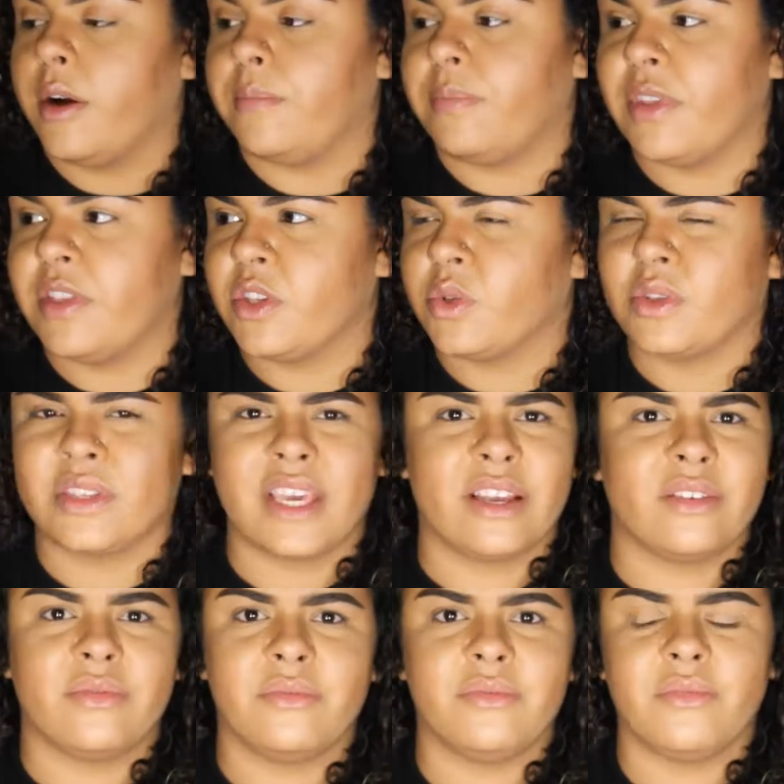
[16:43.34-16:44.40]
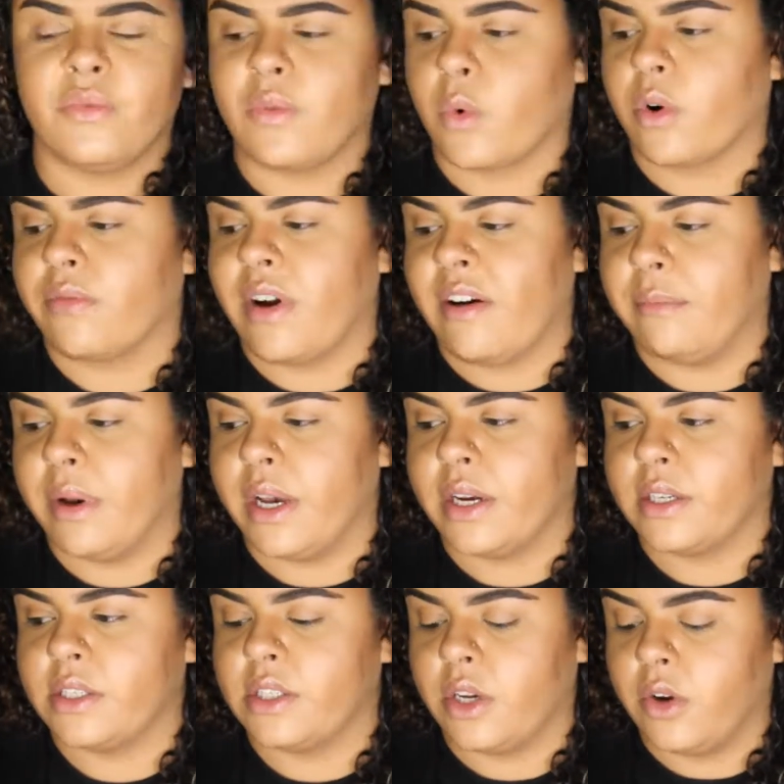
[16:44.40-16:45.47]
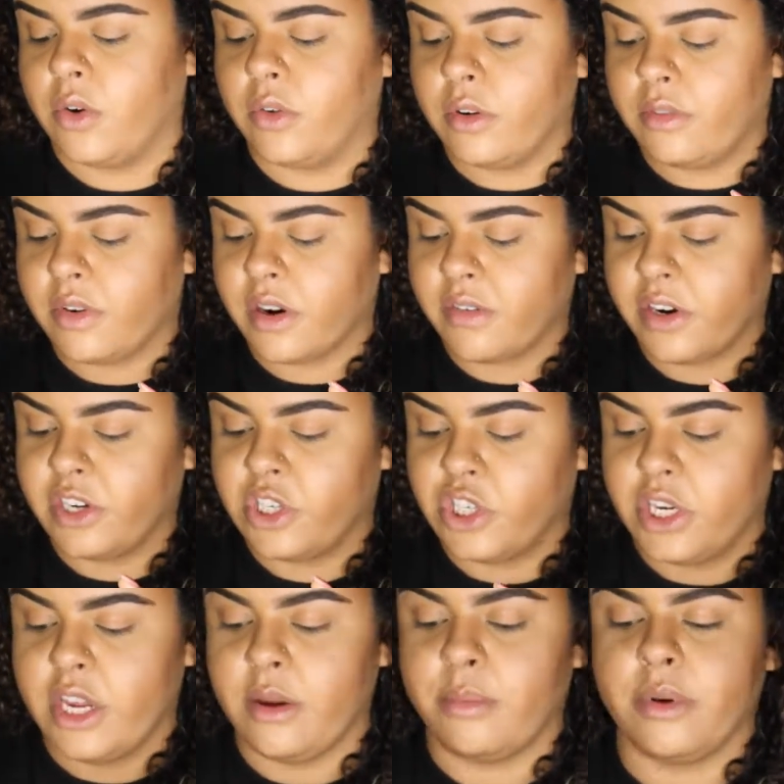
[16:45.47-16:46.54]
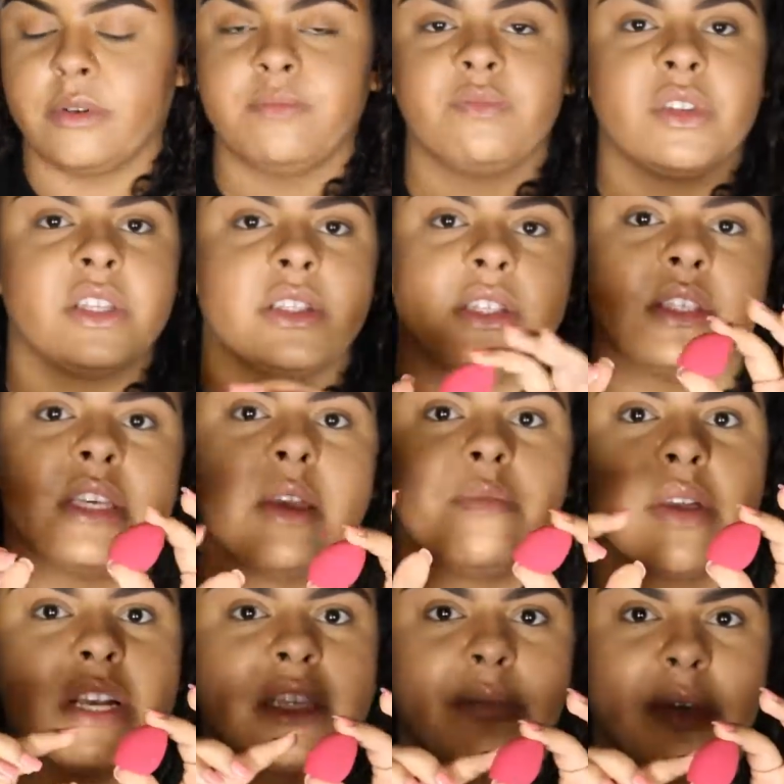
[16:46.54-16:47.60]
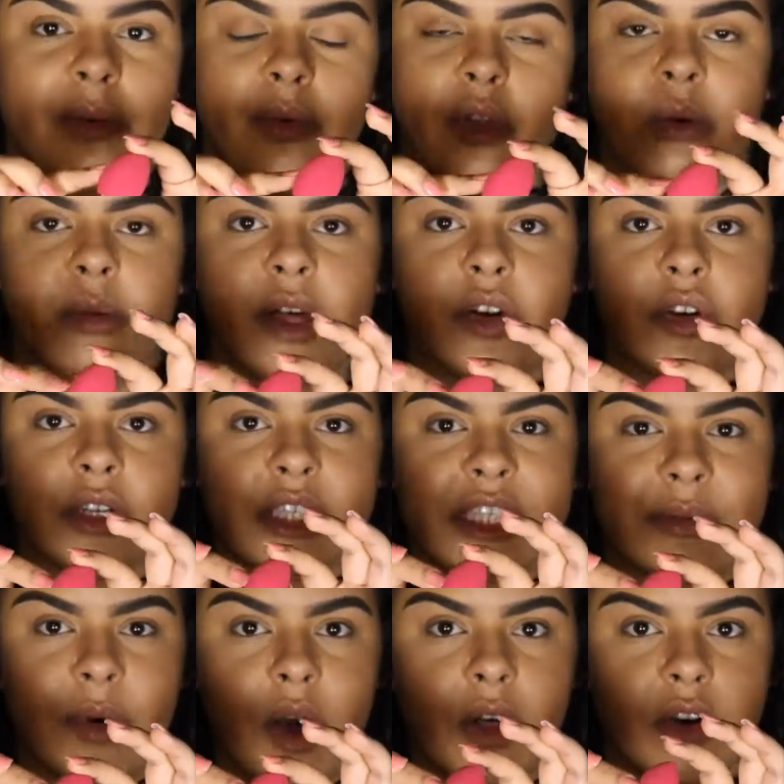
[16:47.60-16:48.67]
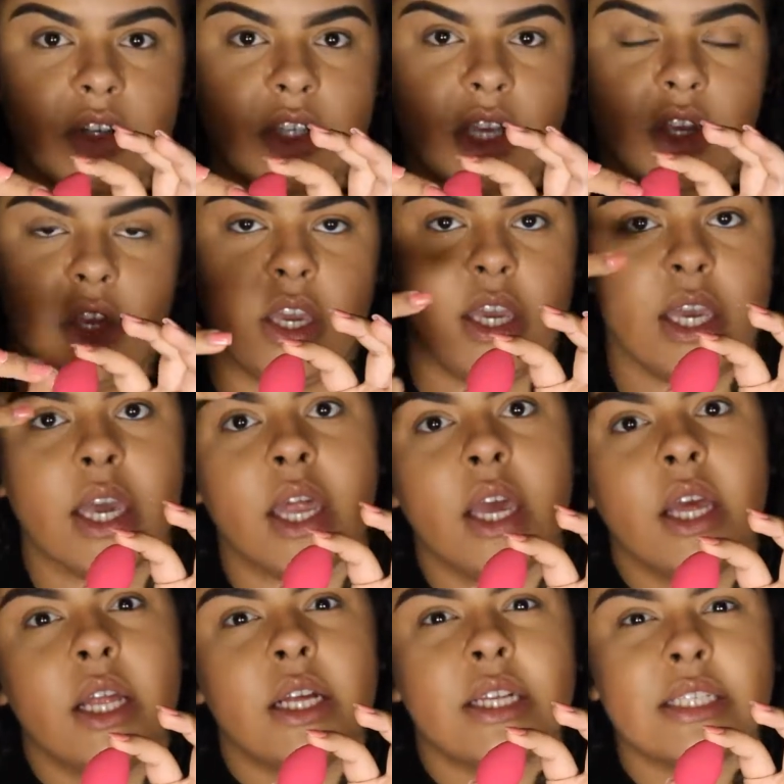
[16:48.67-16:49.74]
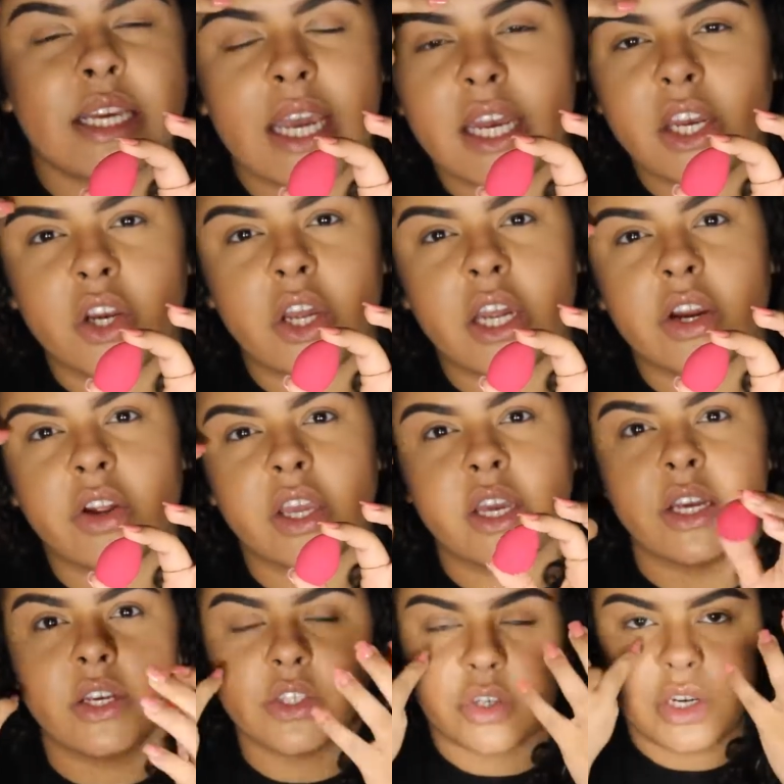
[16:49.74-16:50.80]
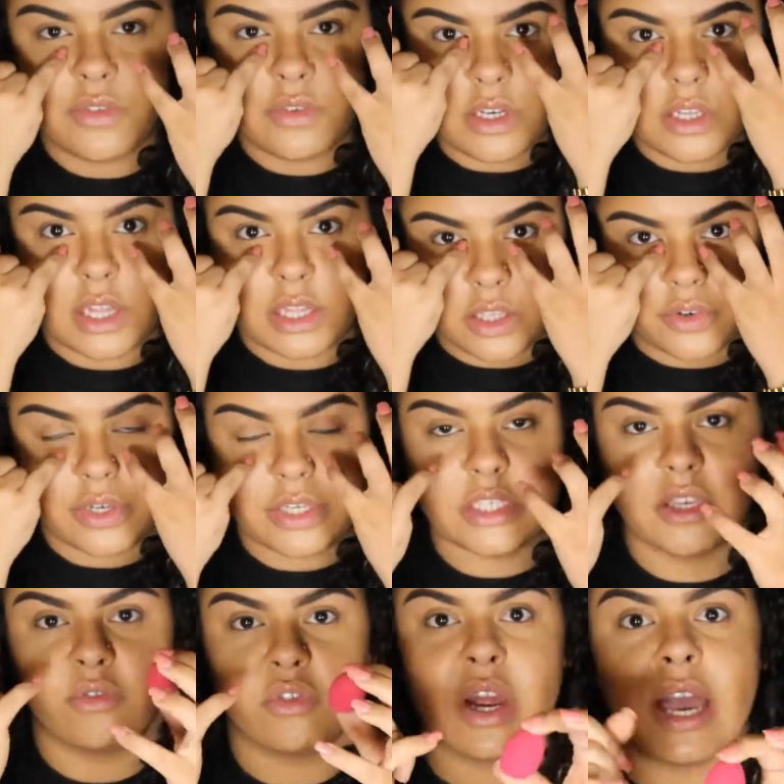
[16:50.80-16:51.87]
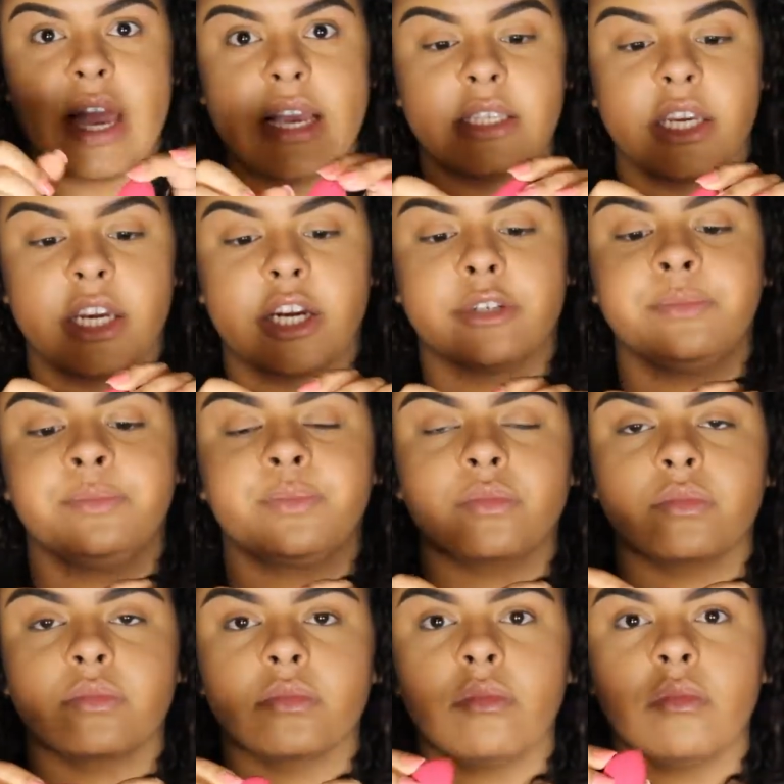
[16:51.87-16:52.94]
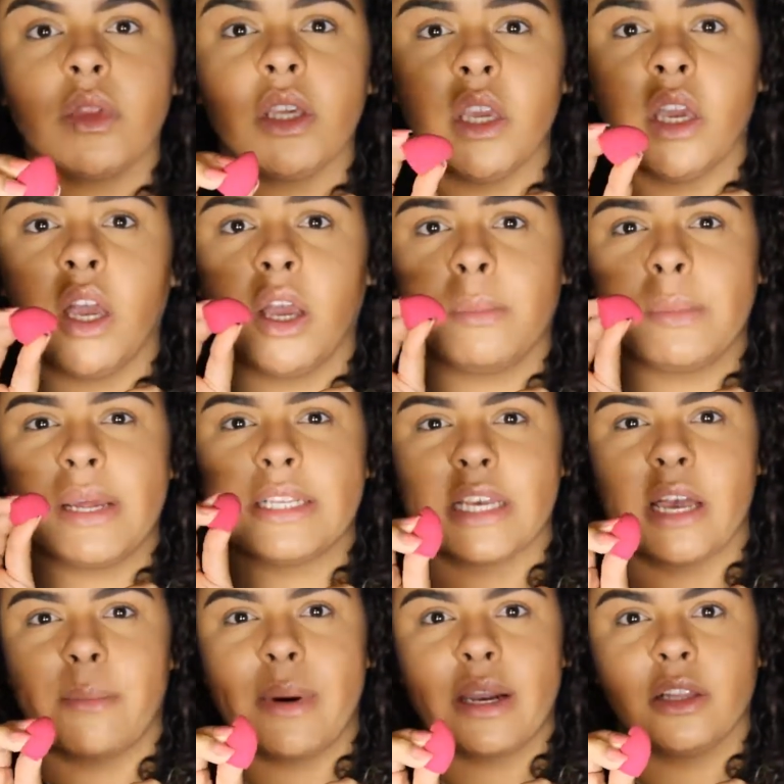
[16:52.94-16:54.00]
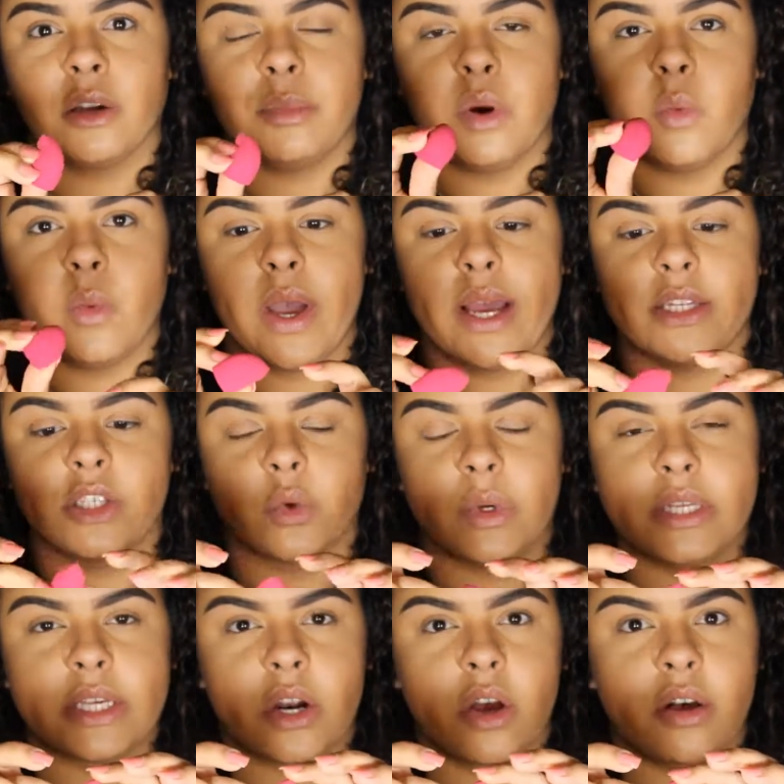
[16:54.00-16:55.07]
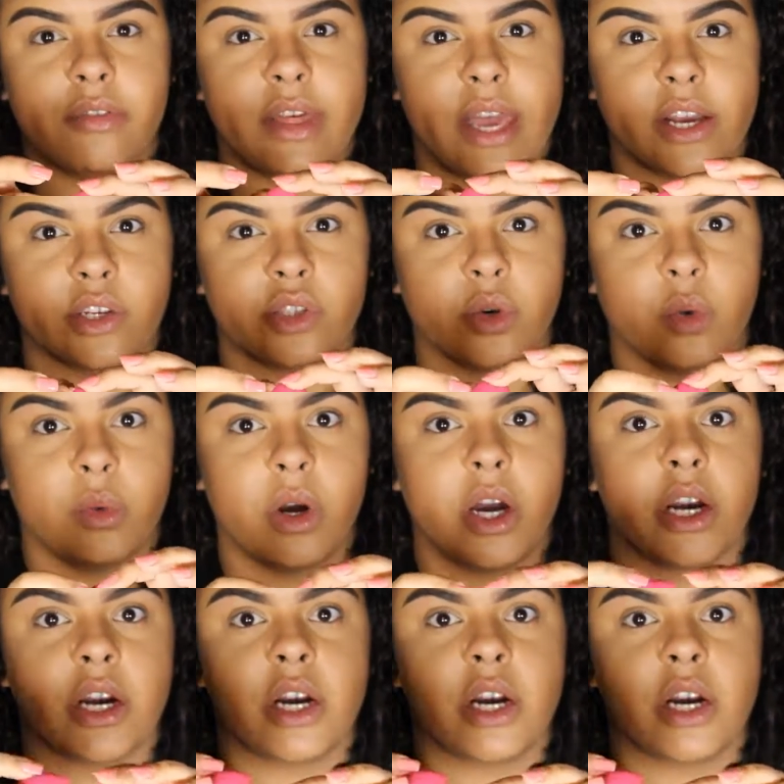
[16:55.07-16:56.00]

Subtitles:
And this was like $4 or $5, so very, very cheap. It's the same thing as a big beauty blender, just smaller, so that you can get tinier areas or even in like the creases of your eyes here. I just got mine a little bit wet, squeeze out all of the extra